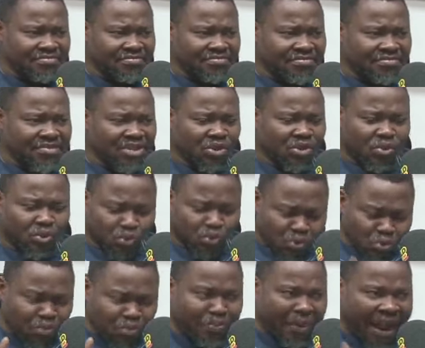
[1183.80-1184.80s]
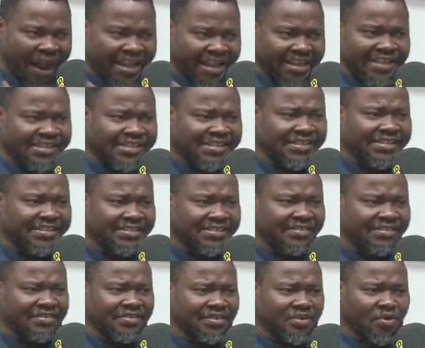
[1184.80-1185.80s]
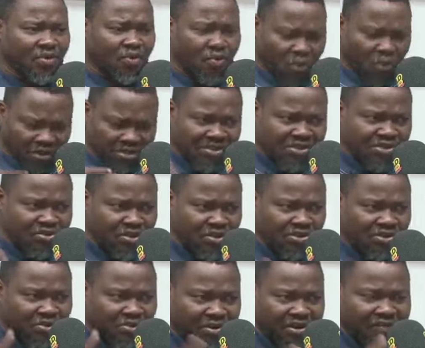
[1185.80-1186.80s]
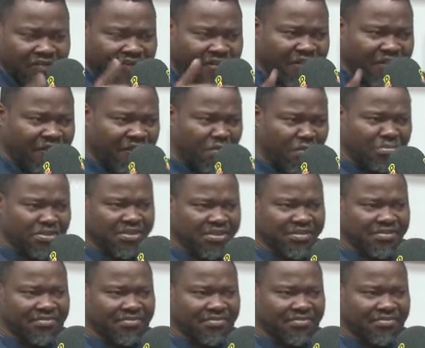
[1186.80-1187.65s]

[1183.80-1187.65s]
They stood by it, continuous reforms.